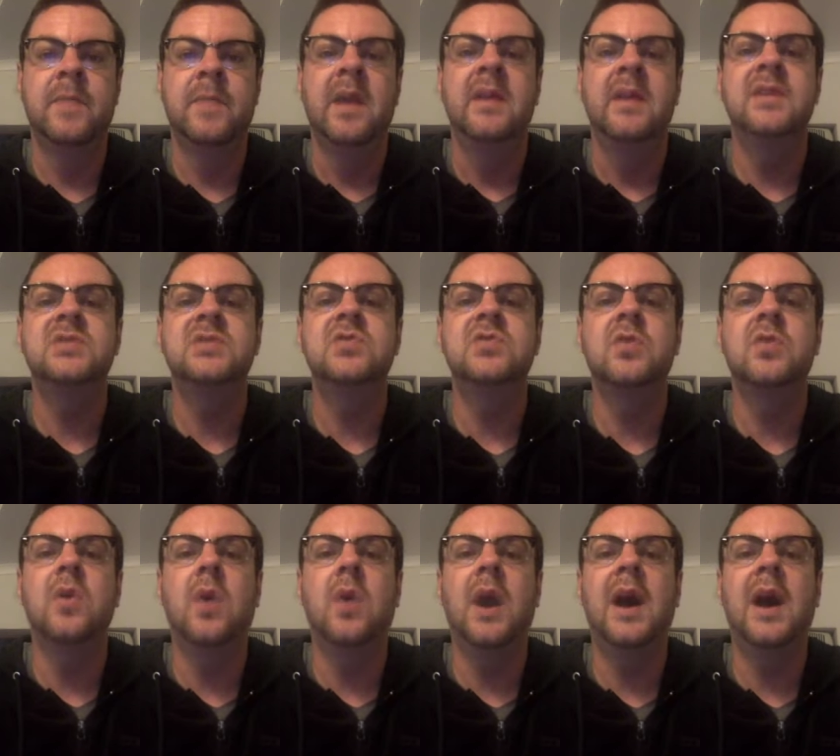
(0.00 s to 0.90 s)
This
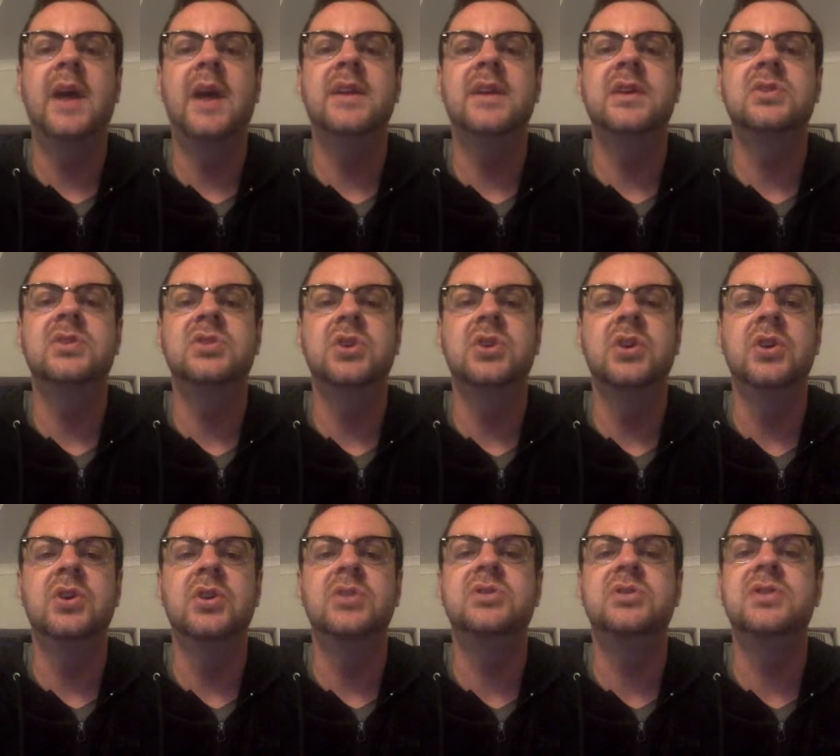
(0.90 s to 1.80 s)
required a
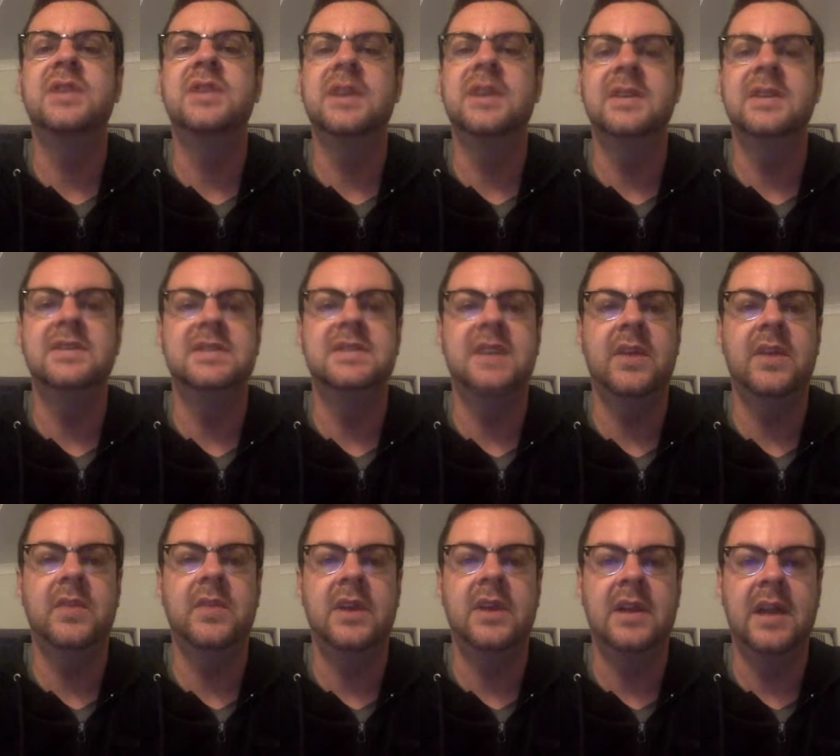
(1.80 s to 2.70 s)
turn to the
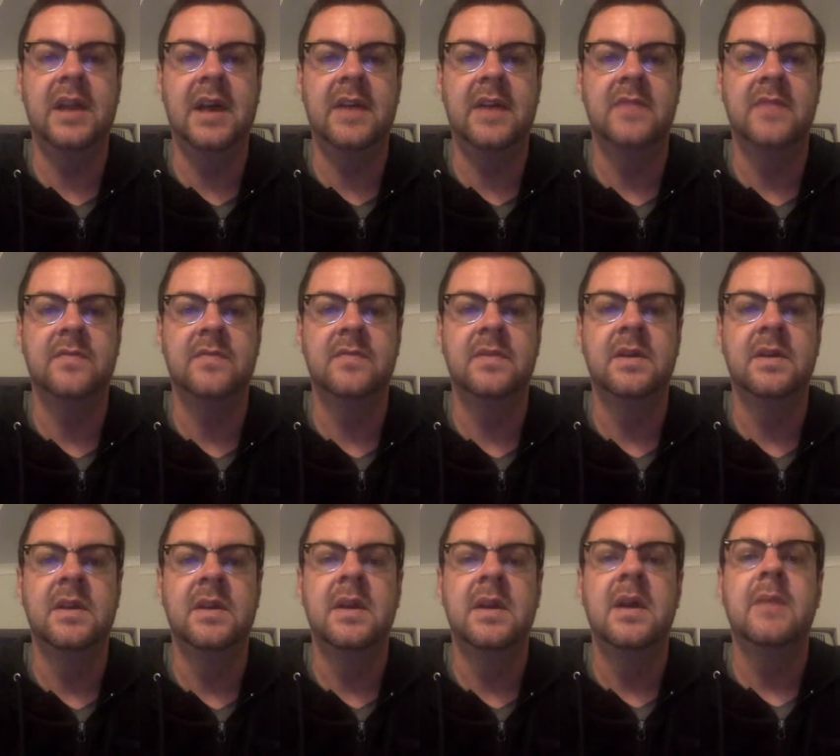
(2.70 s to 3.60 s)
interior life.
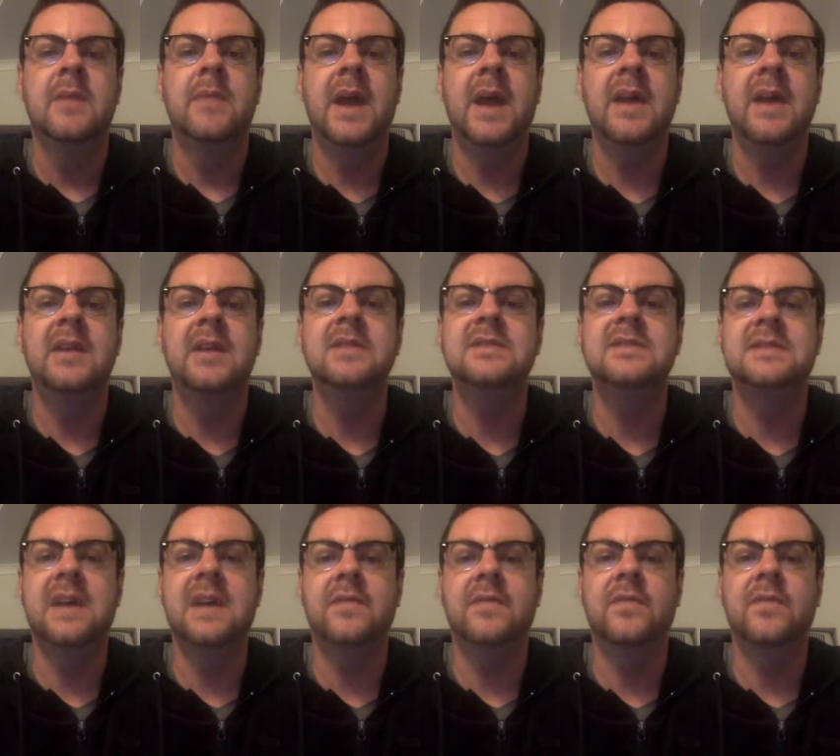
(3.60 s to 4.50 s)
Pain and
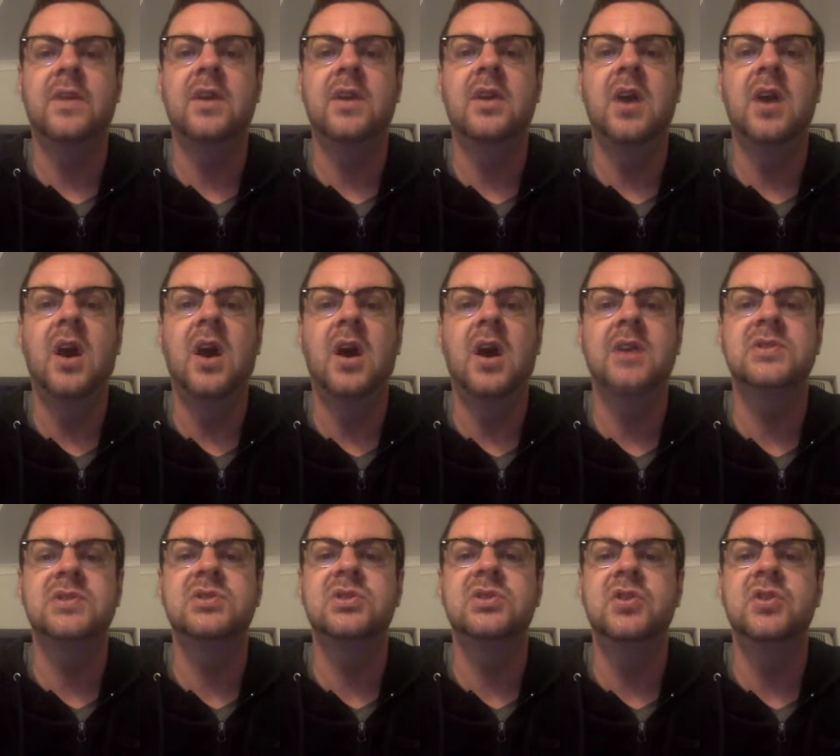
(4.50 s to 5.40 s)
suffering
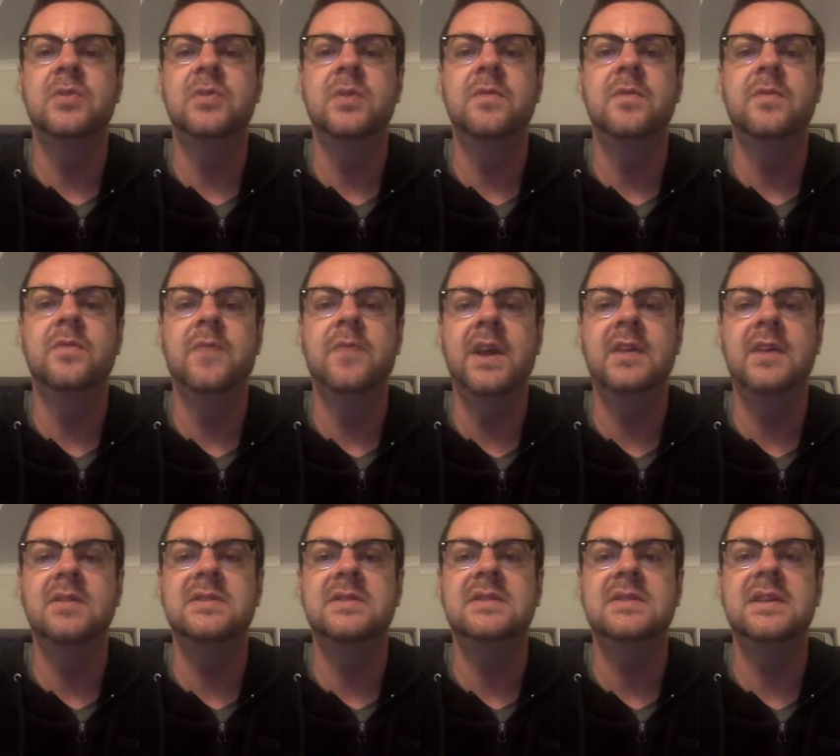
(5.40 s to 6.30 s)
cast human
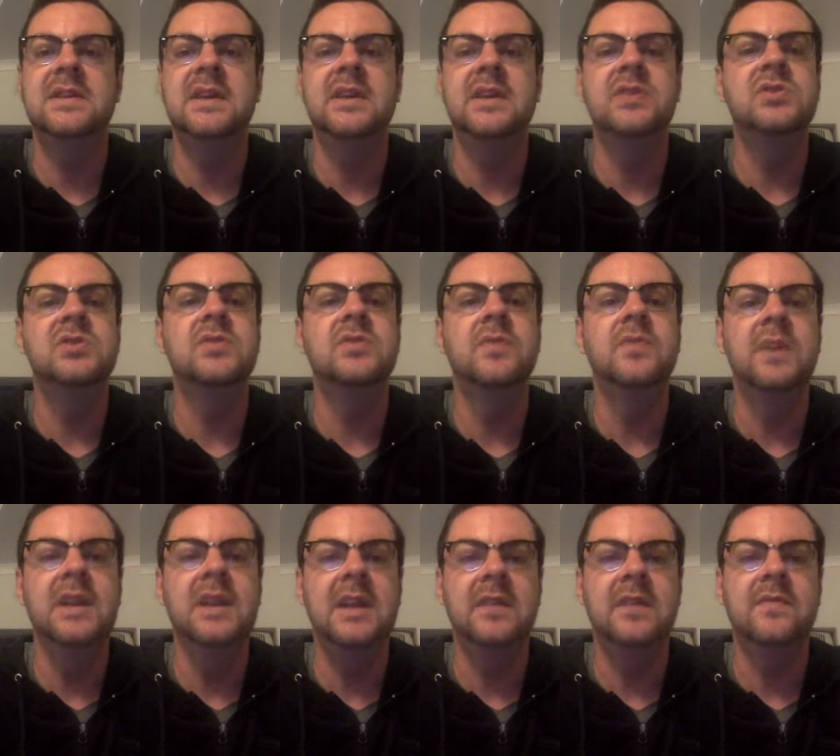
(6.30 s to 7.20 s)
frailty into
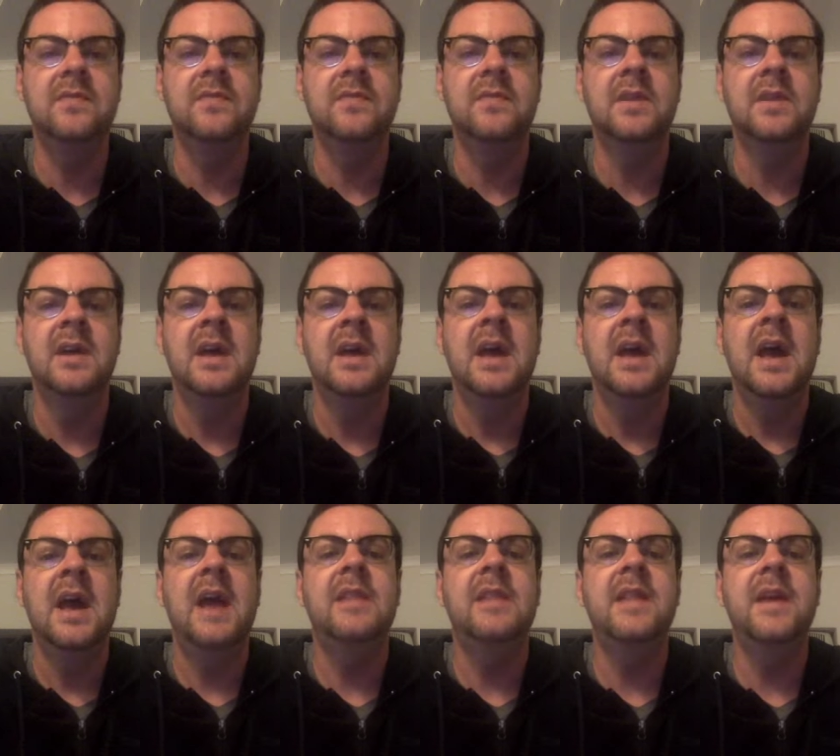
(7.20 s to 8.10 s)
relief,
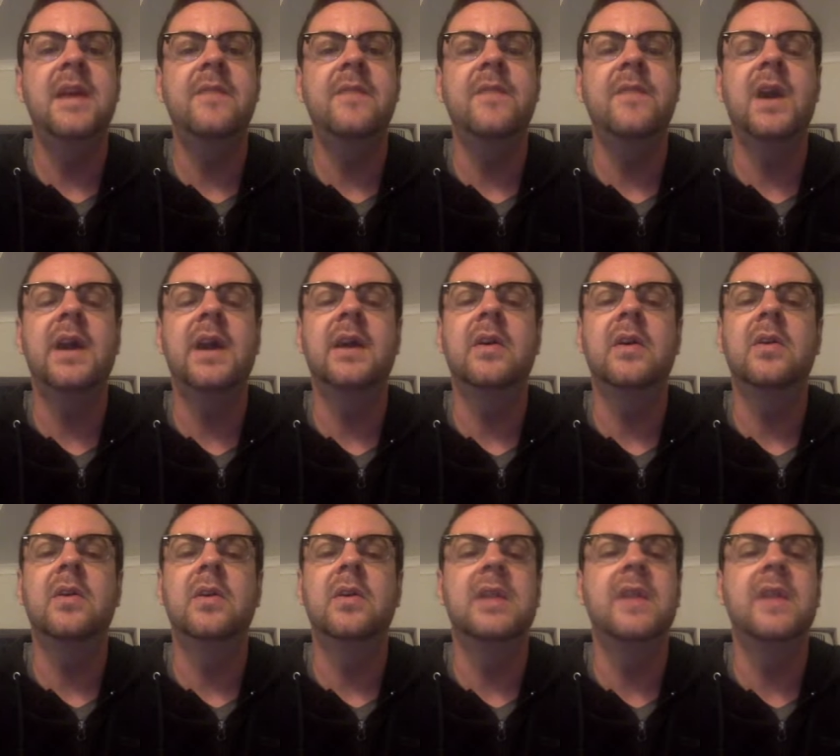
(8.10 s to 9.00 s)
and
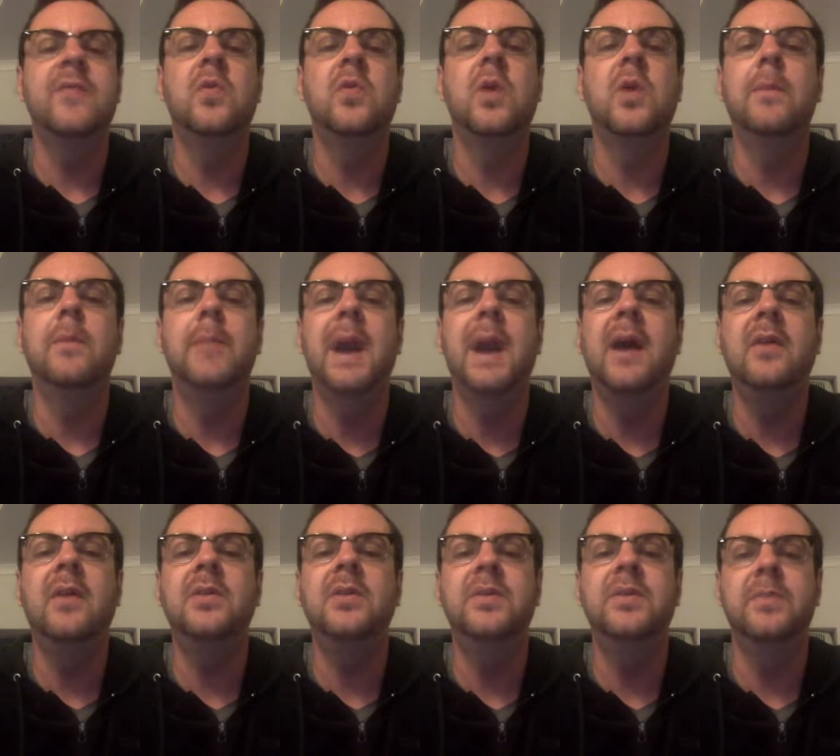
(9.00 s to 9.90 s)
therefore
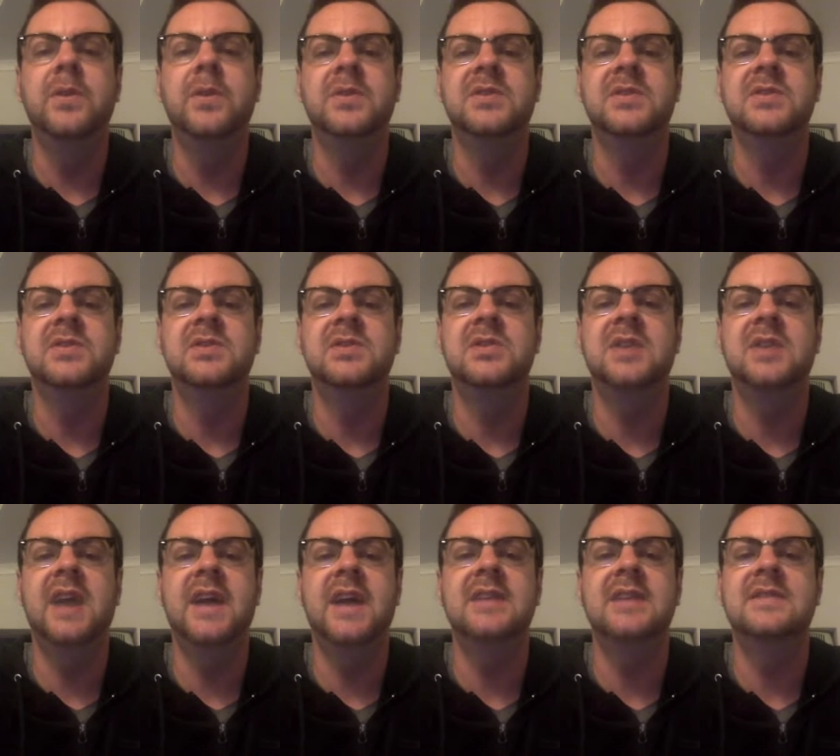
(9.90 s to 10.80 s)
compelled a person to
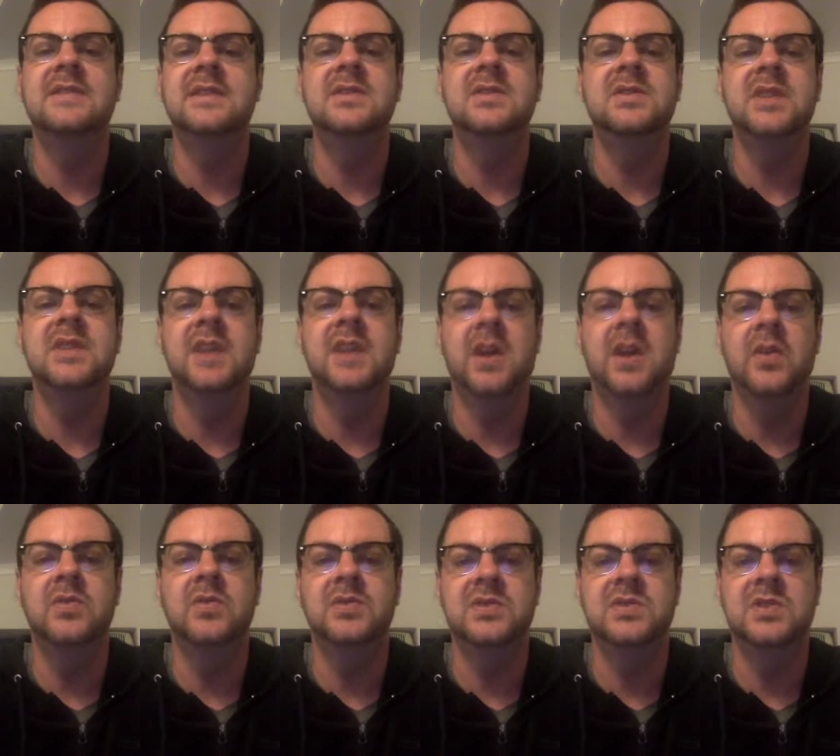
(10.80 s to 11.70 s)
gaze into their
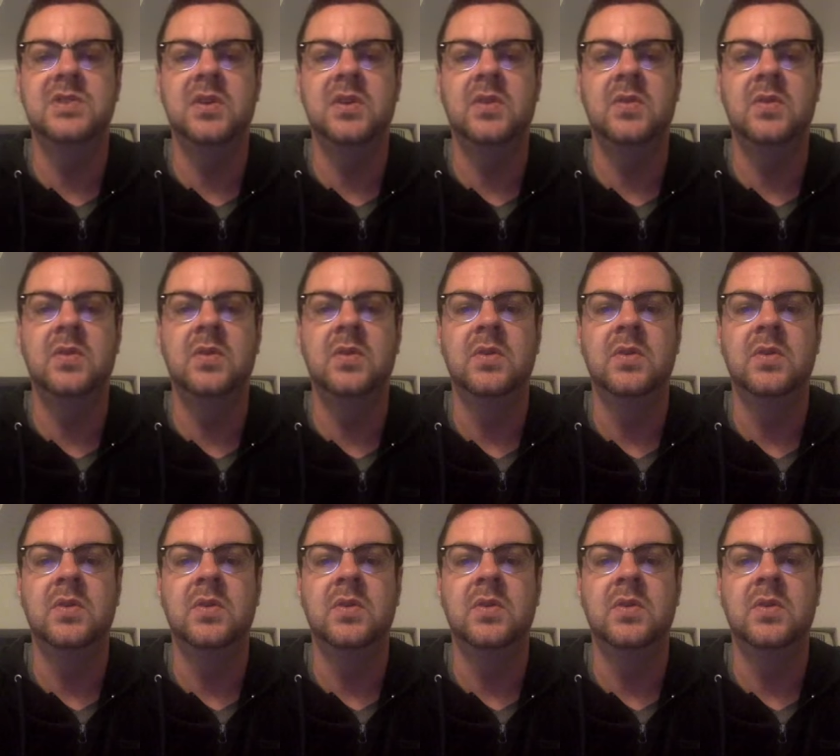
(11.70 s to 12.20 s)
own soul,